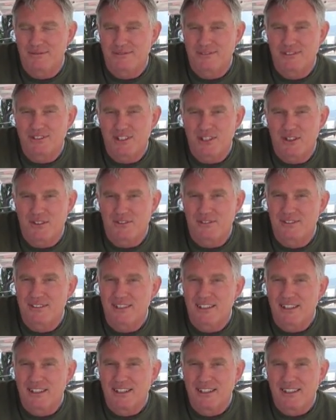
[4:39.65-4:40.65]
So.
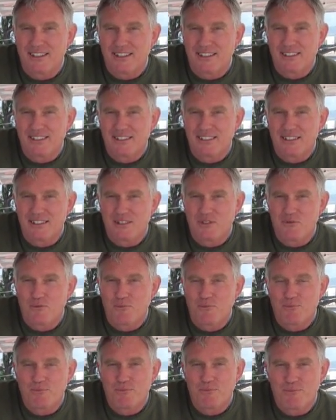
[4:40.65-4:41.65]
Wow.
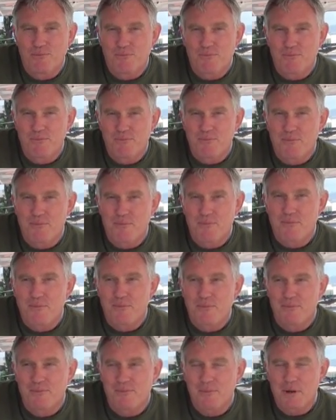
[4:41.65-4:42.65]
But what about
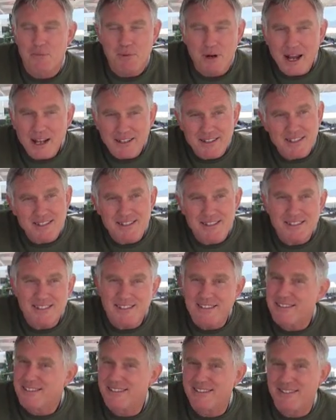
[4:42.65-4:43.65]
when you were... Practice
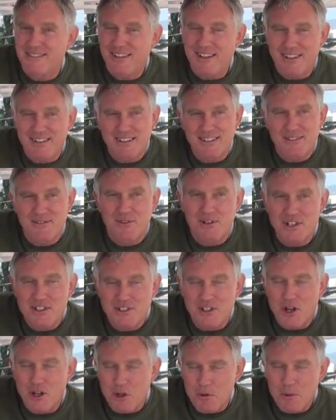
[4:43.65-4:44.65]
is what
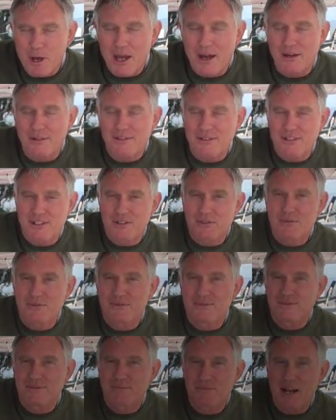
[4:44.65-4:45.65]
it's all about,
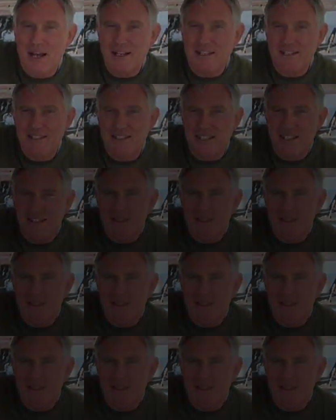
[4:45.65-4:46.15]
practicing